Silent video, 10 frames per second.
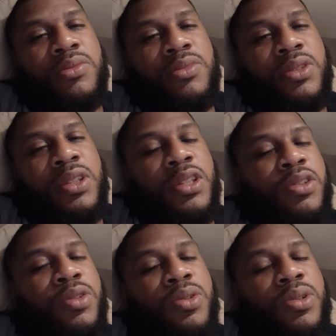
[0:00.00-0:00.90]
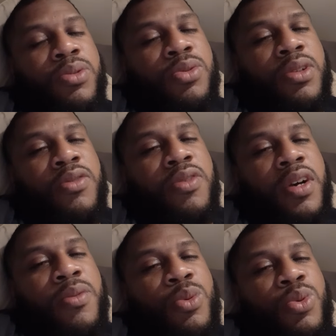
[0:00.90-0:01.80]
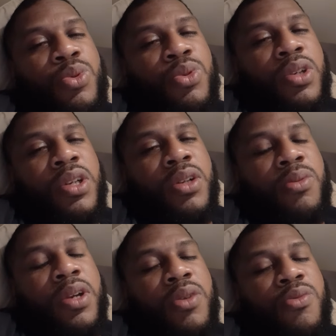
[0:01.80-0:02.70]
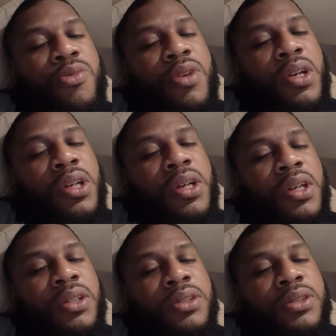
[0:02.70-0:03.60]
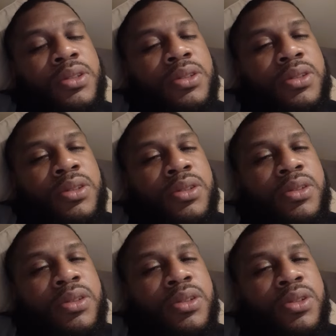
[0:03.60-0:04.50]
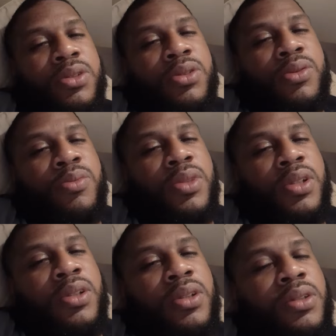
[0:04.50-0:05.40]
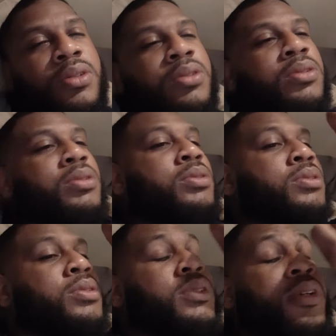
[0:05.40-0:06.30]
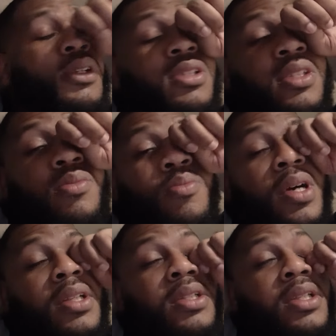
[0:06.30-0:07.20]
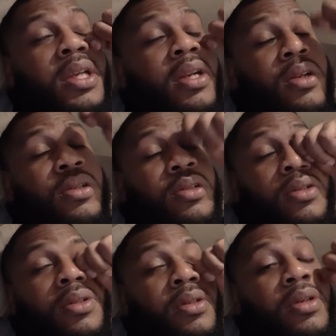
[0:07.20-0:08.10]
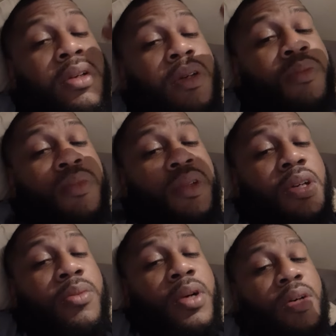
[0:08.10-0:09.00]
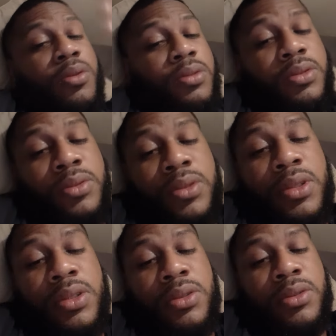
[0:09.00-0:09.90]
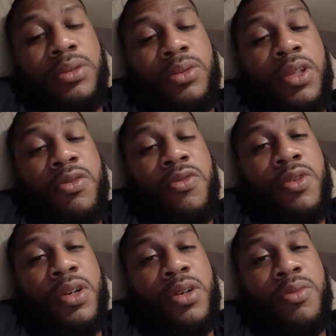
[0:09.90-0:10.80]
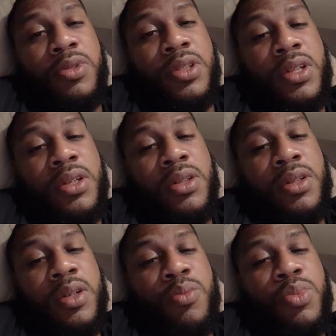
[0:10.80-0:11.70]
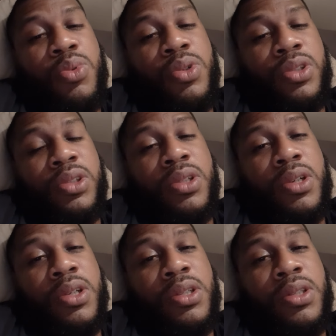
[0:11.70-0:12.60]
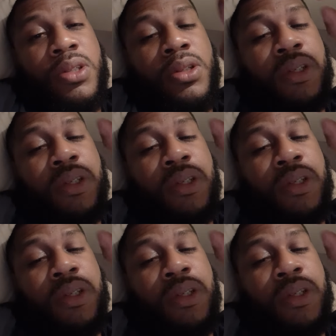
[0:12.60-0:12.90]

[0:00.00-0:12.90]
She just feels I'm 25 and good looking, I'm getting run out. You know what I mean? Like Sinbad sailors. I'm out, done. I'm give a fuck upset. Porn stars.